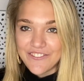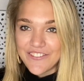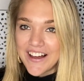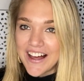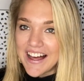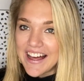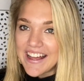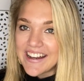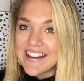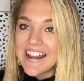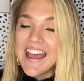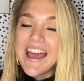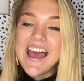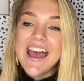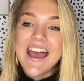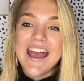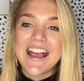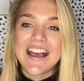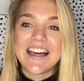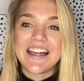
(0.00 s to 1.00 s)
fun,
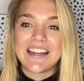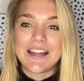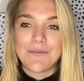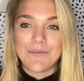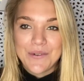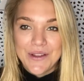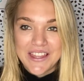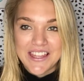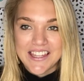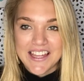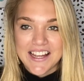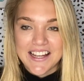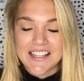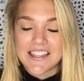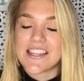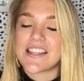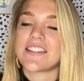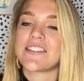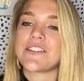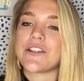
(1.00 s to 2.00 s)
and I'm really liking this.